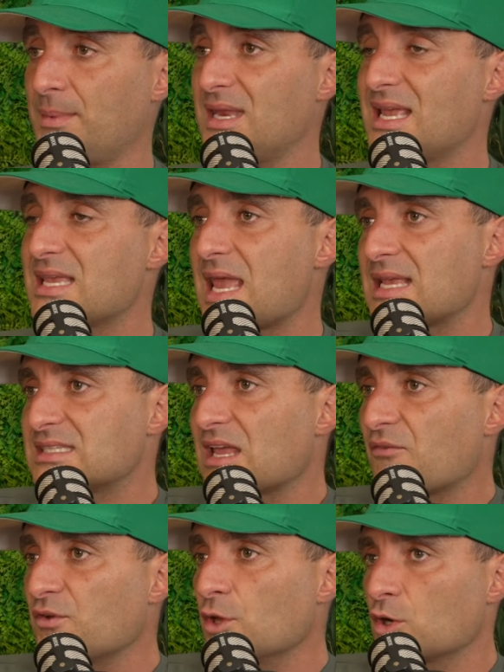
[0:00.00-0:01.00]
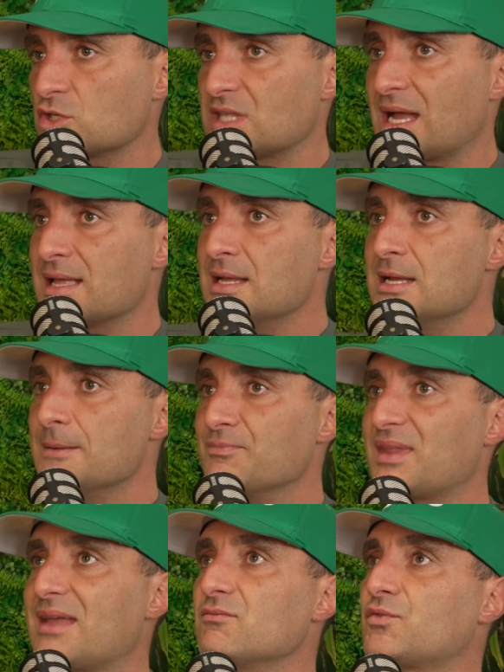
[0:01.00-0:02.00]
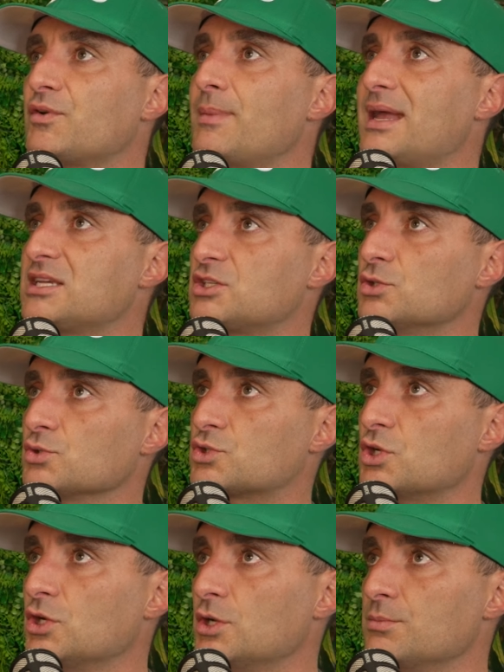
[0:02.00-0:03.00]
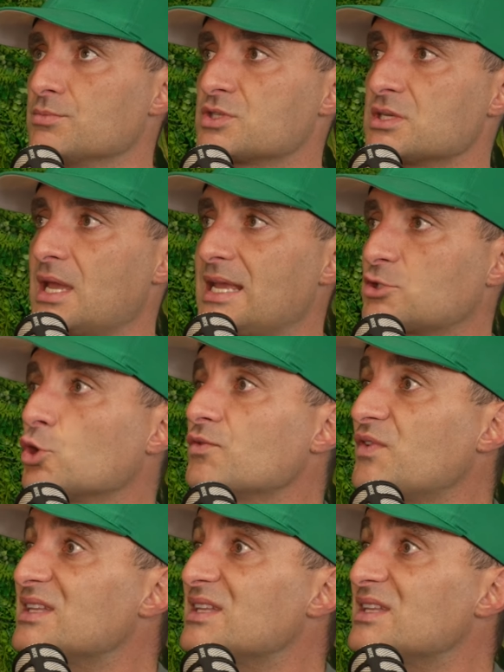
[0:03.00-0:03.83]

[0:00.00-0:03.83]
I mean, it's different though, because like informational terms, it's good for